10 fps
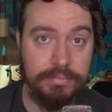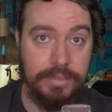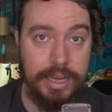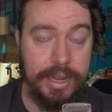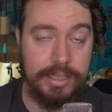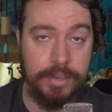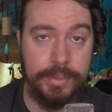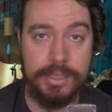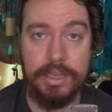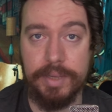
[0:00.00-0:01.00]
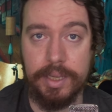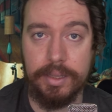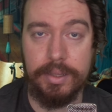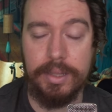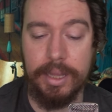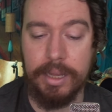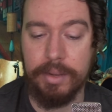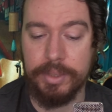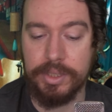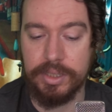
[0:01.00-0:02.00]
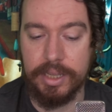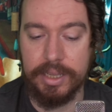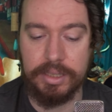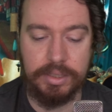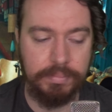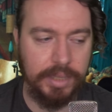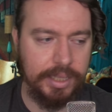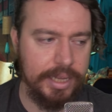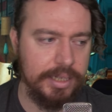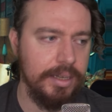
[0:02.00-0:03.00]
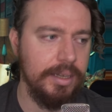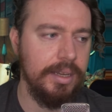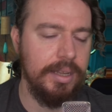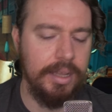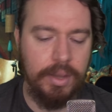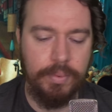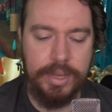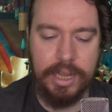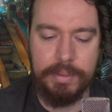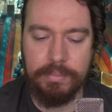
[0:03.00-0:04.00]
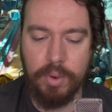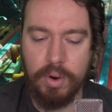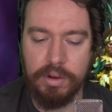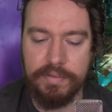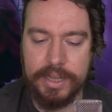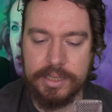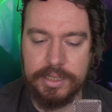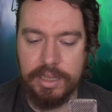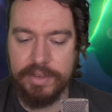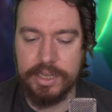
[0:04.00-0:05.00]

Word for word: connecting with Sylvie, uh, which is uh, something that we get a bit more of, as Sylvie